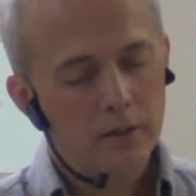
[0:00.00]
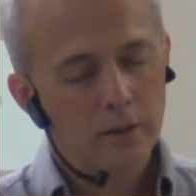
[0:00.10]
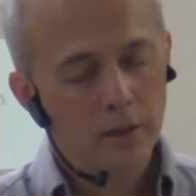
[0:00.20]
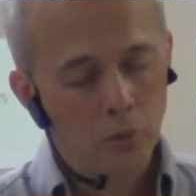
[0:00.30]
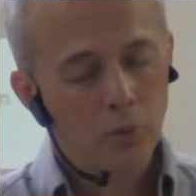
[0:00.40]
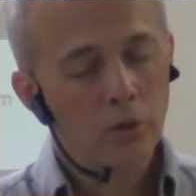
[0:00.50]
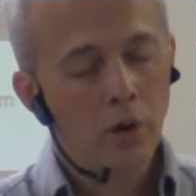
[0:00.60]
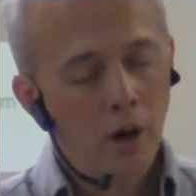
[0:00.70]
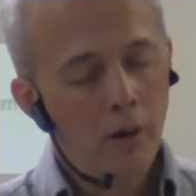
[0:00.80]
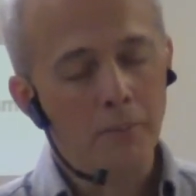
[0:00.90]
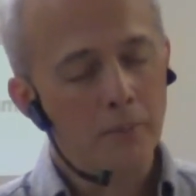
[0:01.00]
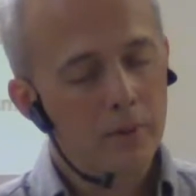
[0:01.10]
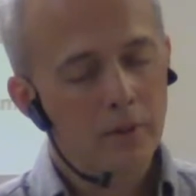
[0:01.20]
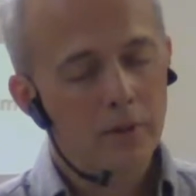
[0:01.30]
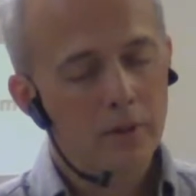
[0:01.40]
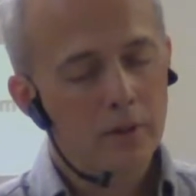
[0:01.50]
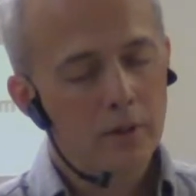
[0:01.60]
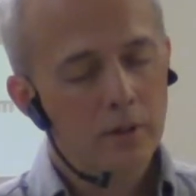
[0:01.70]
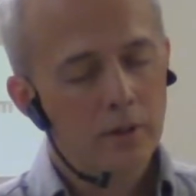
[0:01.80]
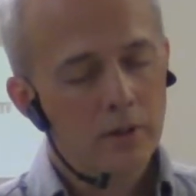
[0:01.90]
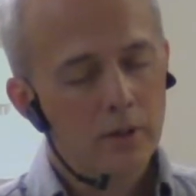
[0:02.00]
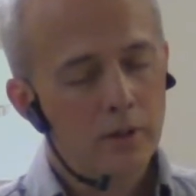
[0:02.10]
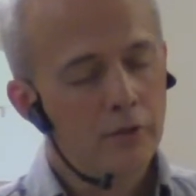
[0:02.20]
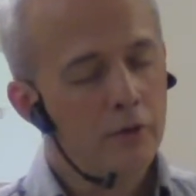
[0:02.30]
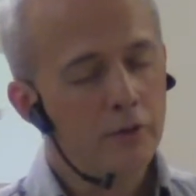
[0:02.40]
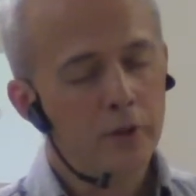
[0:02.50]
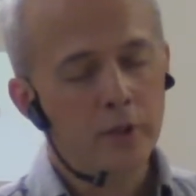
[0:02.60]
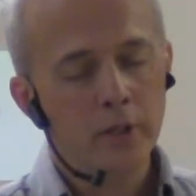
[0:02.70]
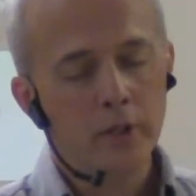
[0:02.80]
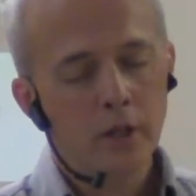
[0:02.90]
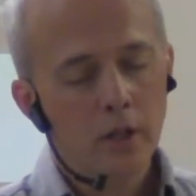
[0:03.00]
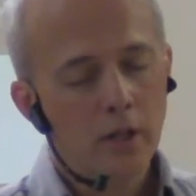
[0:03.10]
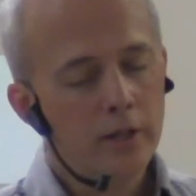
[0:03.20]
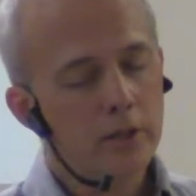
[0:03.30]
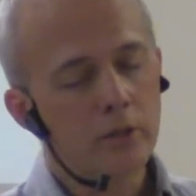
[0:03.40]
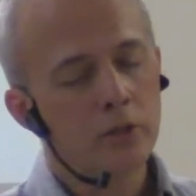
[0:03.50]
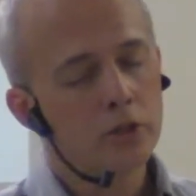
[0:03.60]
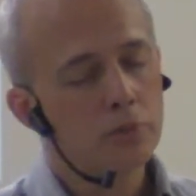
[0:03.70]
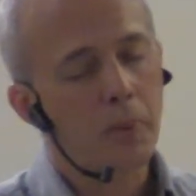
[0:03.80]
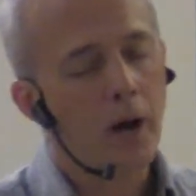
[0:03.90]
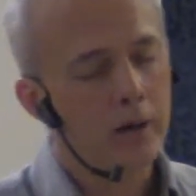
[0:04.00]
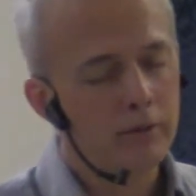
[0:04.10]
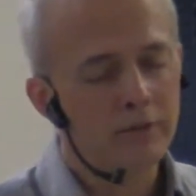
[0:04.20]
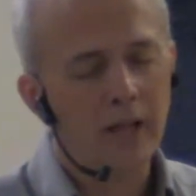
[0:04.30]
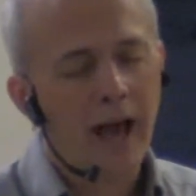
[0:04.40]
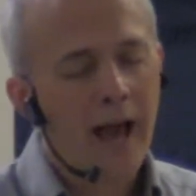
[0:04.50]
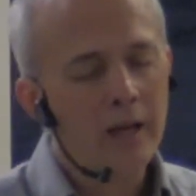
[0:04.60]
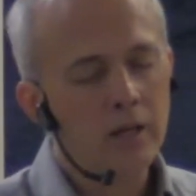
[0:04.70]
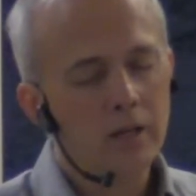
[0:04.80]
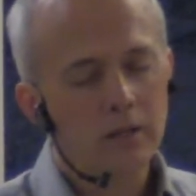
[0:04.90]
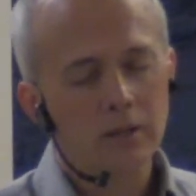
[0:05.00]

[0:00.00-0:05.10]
It will come. If you're feeling like you're in a spot of lack,